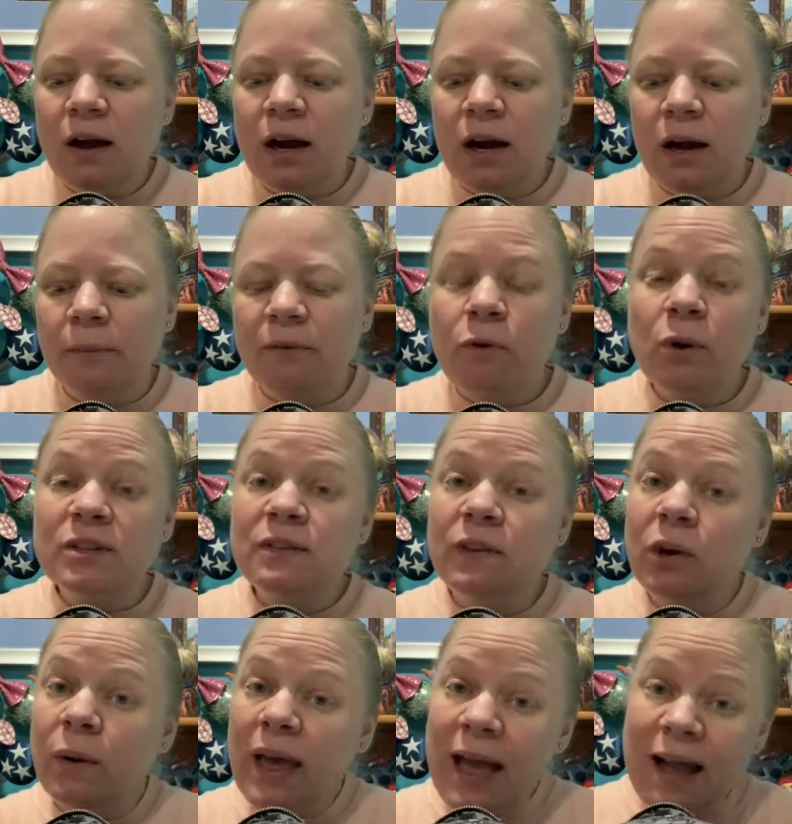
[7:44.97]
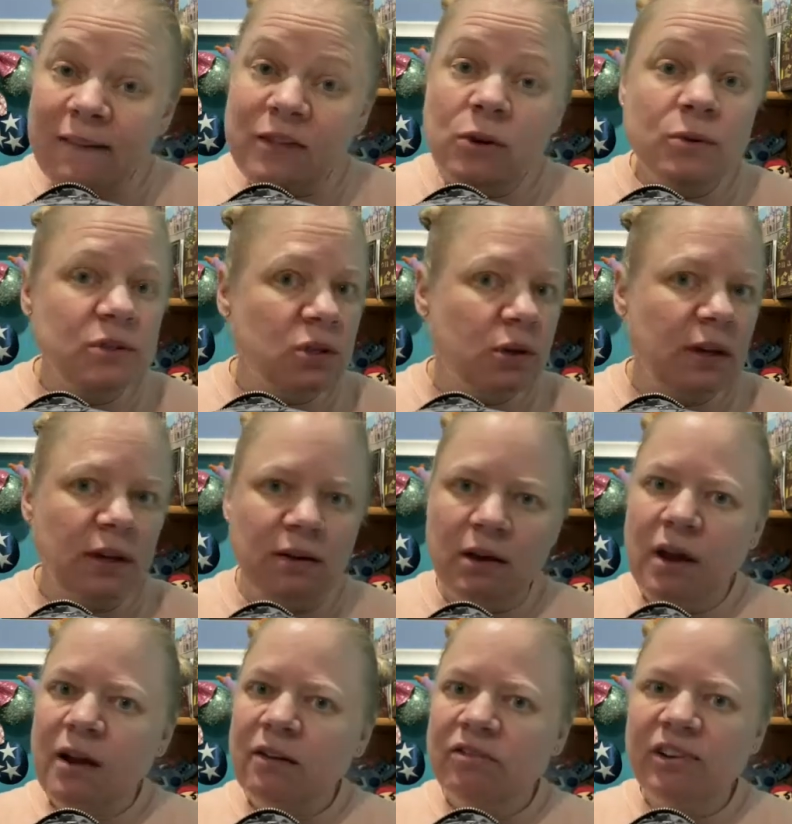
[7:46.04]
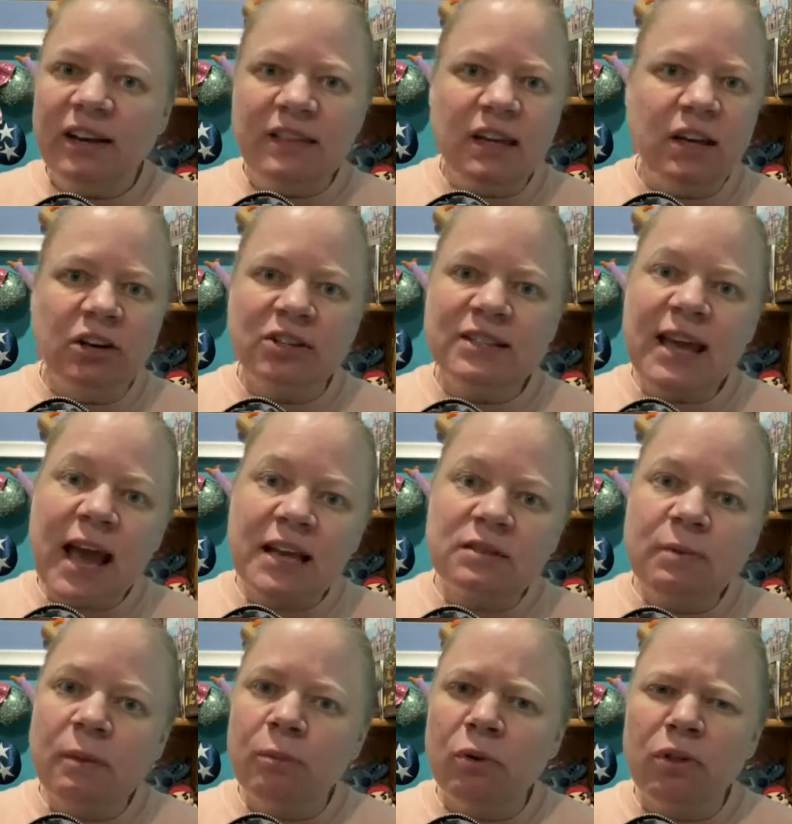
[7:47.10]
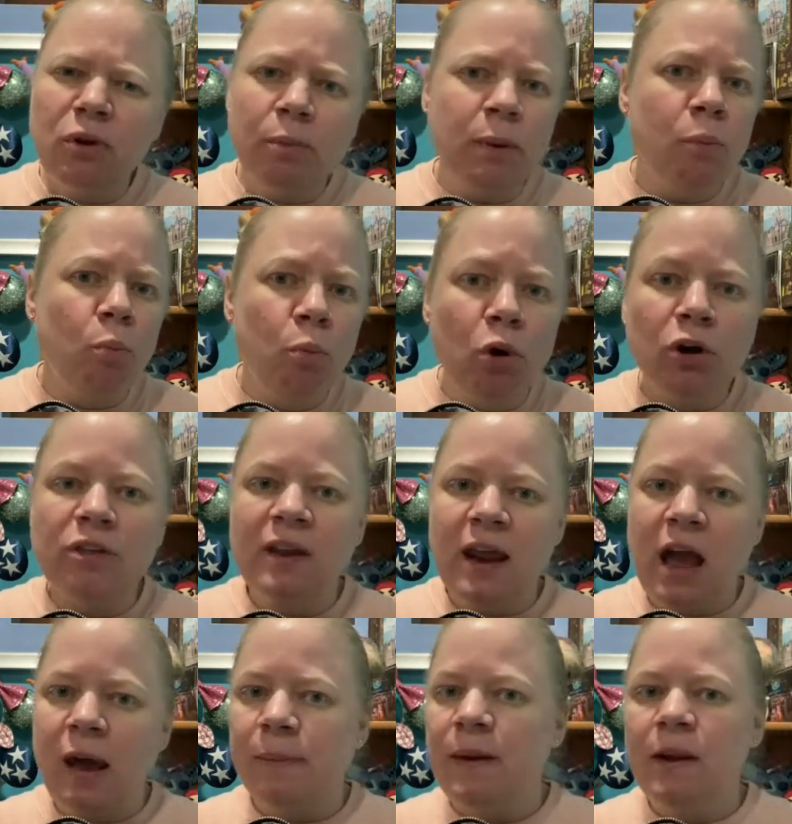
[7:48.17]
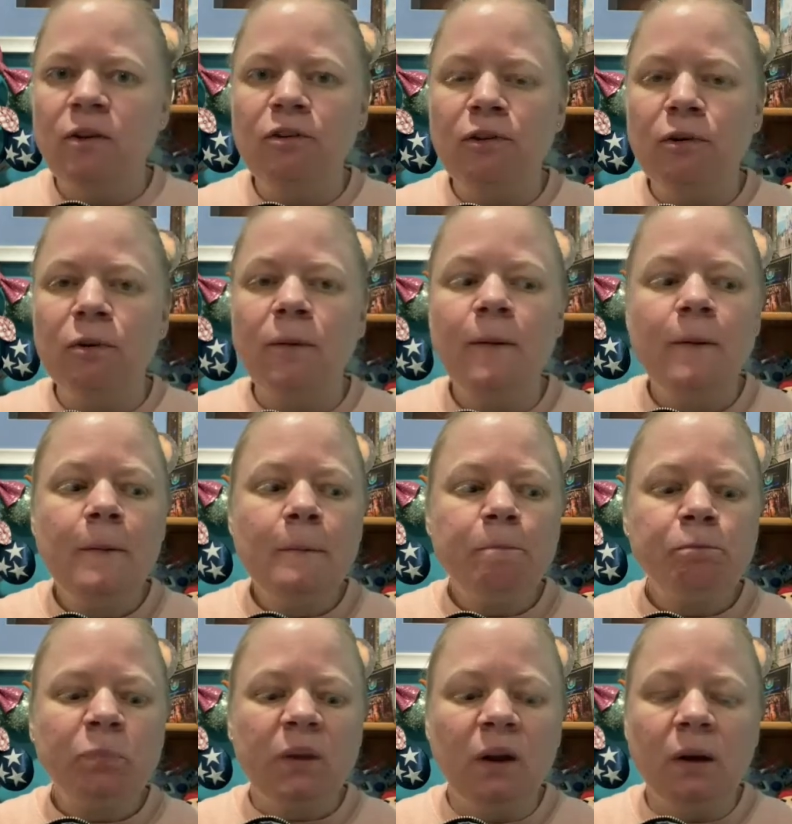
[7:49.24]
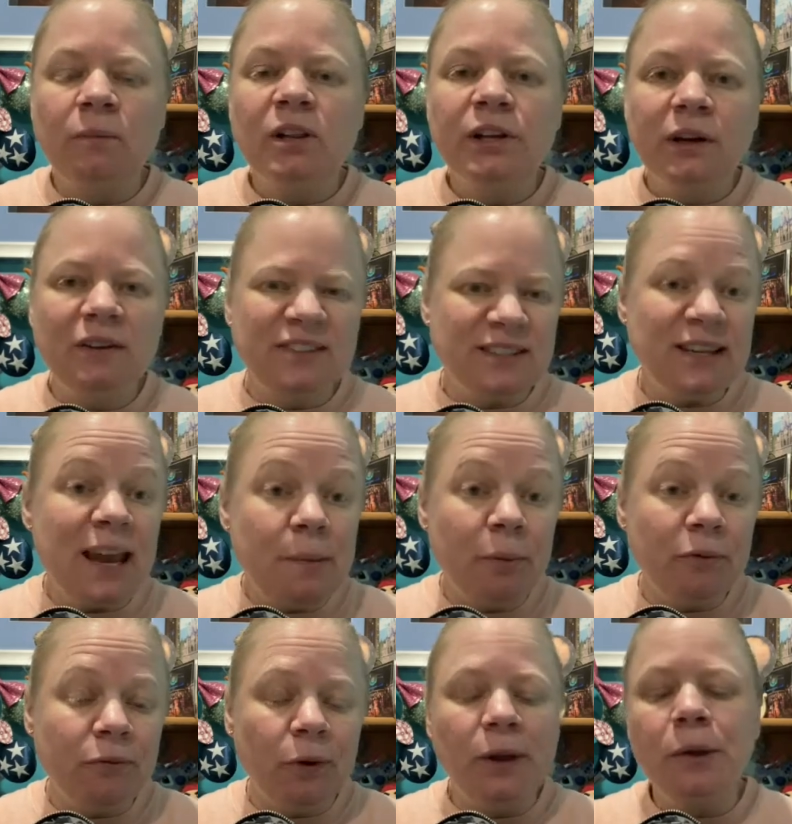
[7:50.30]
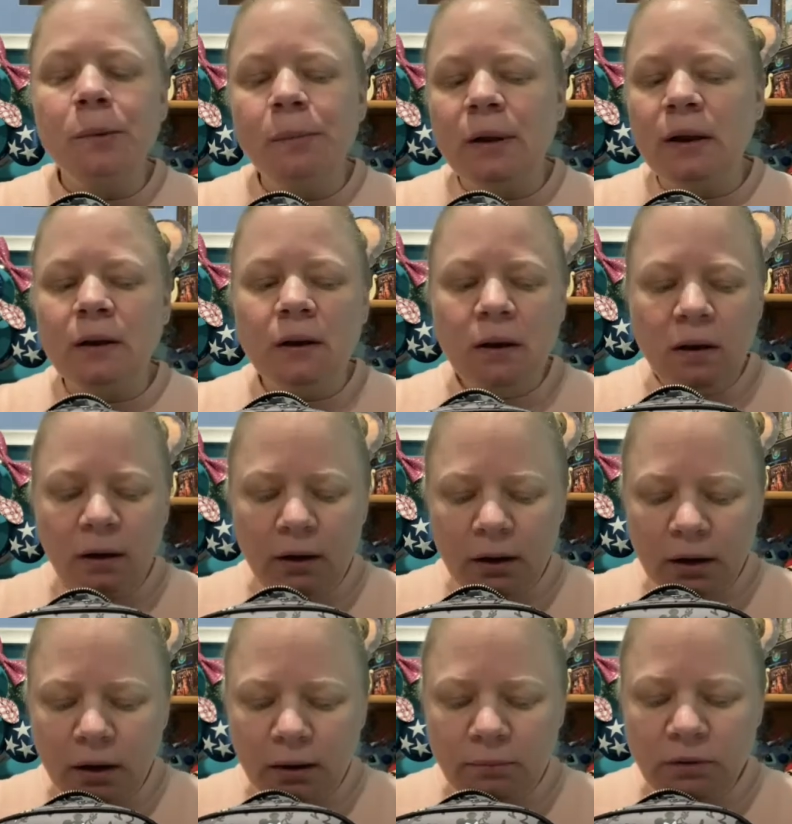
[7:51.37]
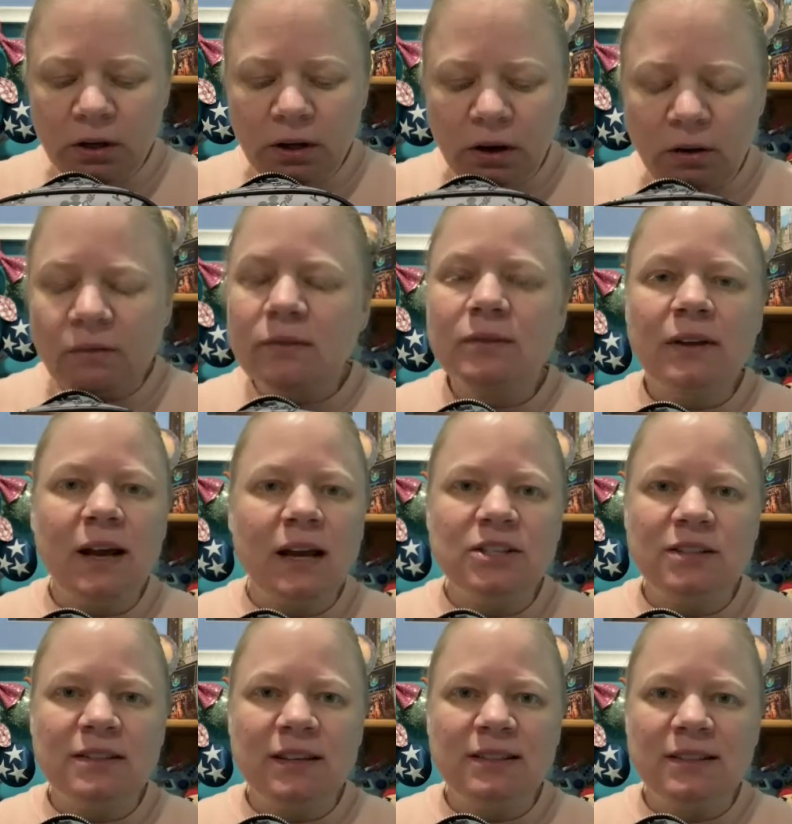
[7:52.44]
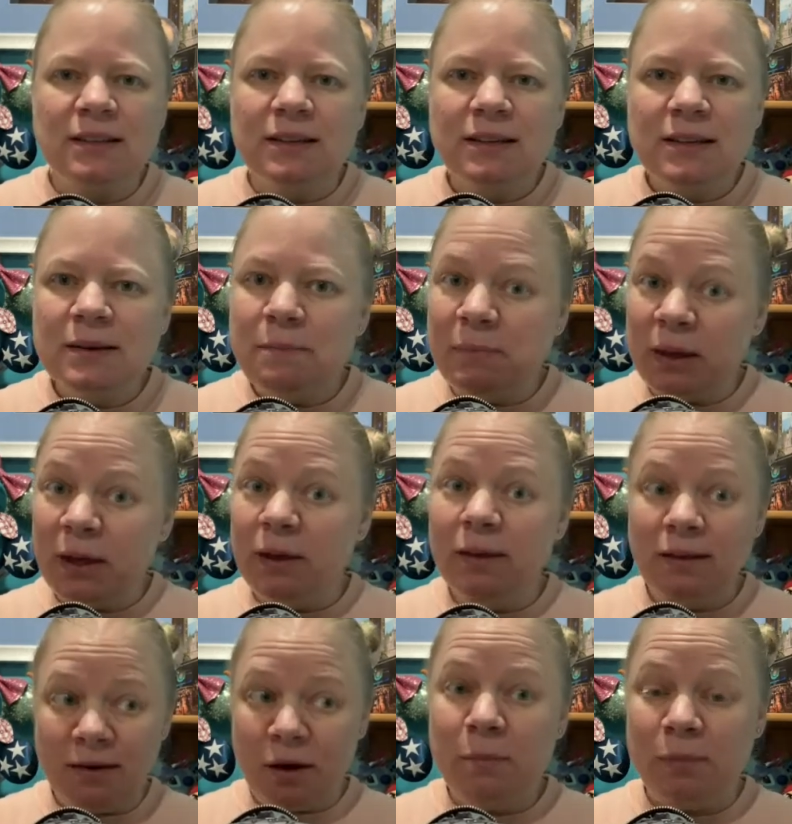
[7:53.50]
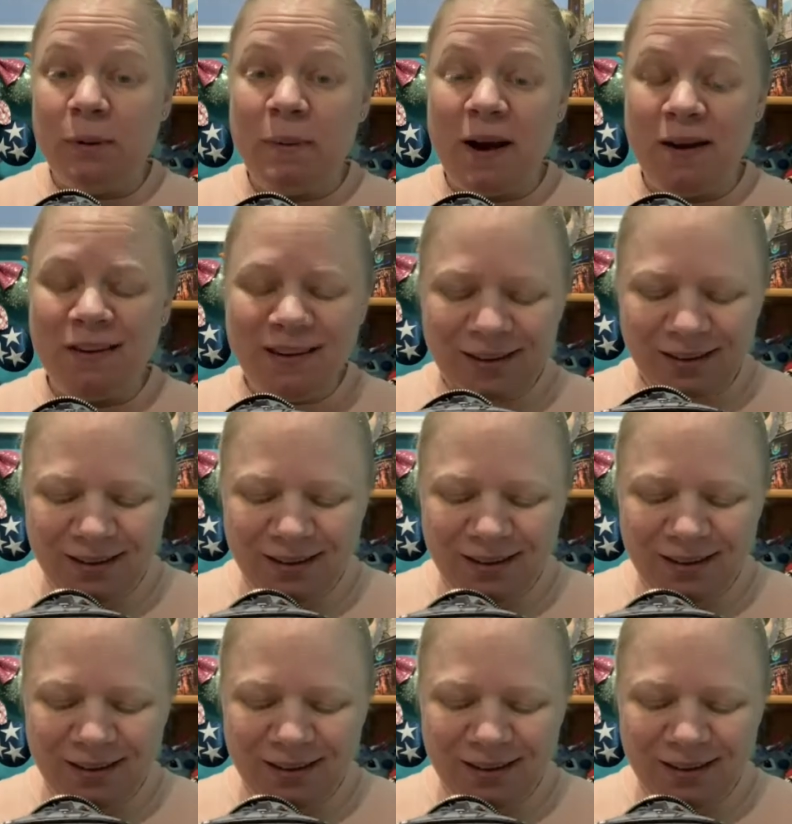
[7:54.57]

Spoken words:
Of course, if you don't have those, you can find the nearest cast member. They'll be more than happy to clear off a table for you. But, you know, I just like to become prepared.